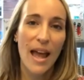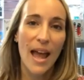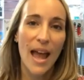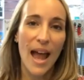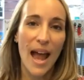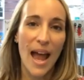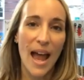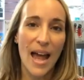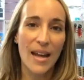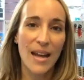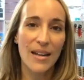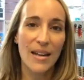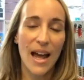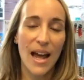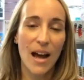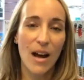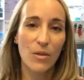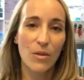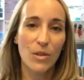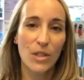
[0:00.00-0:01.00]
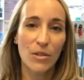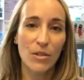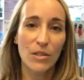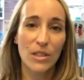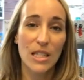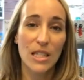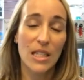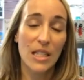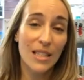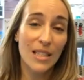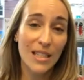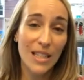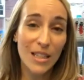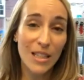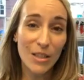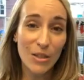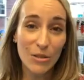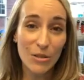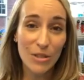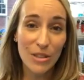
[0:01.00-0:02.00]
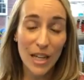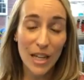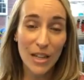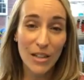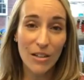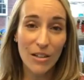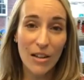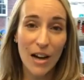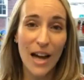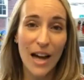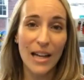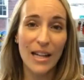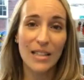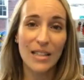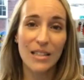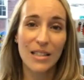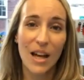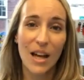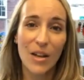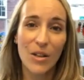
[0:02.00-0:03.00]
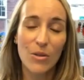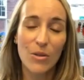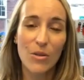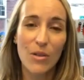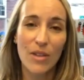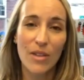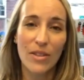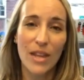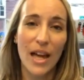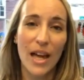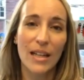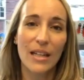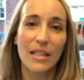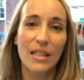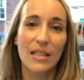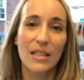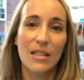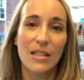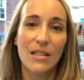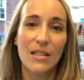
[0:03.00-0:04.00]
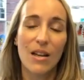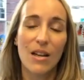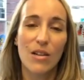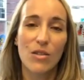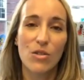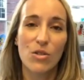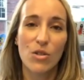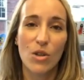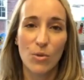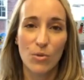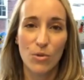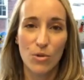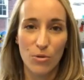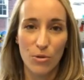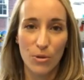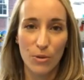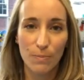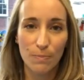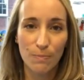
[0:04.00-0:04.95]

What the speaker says: And now, nearly 16 years later, I can tell you that that is so true.